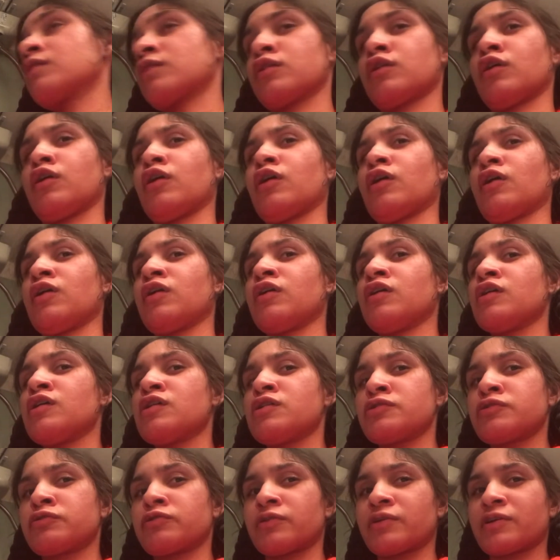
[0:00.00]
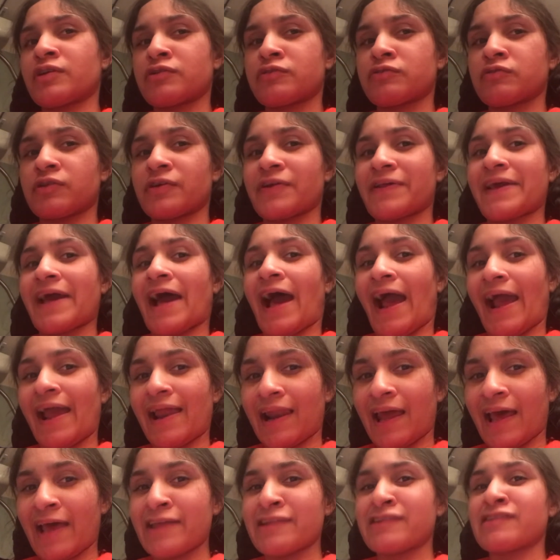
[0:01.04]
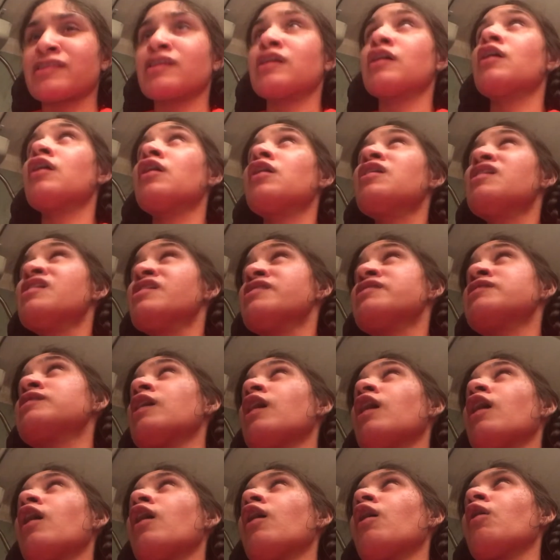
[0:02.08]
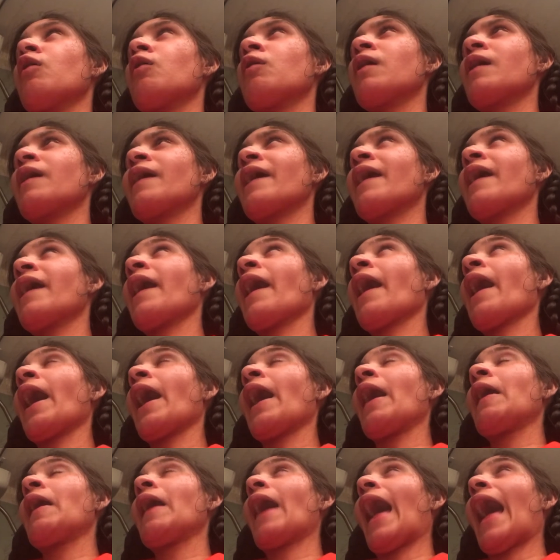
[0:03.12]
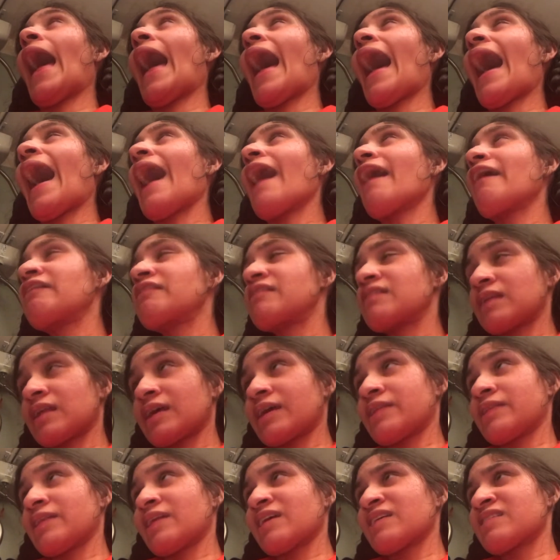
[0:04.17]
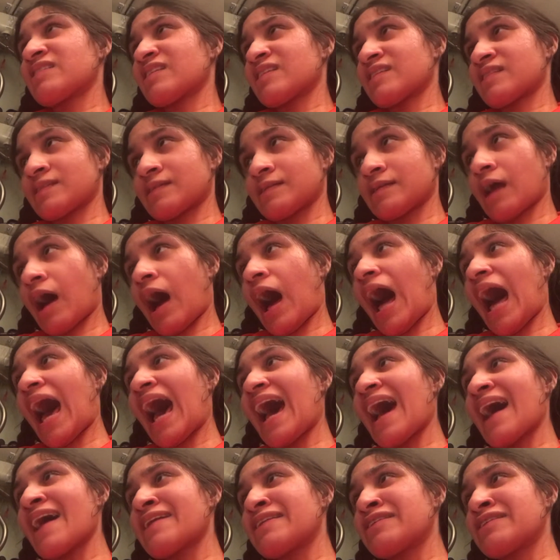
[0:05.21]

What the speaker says: or 2020 highlights. So actually, this is not